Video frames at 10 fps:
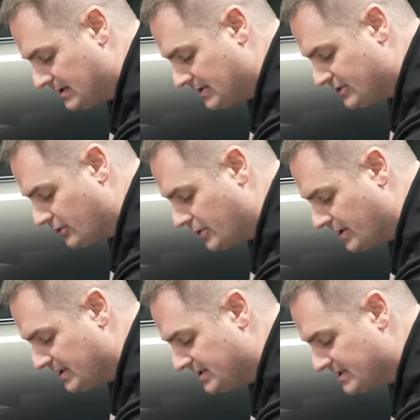So you're
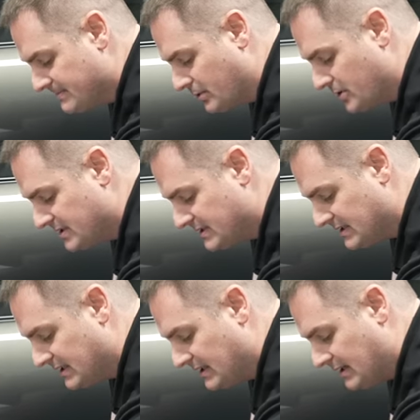going to disperse
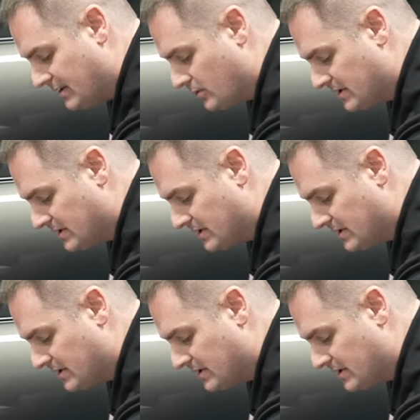the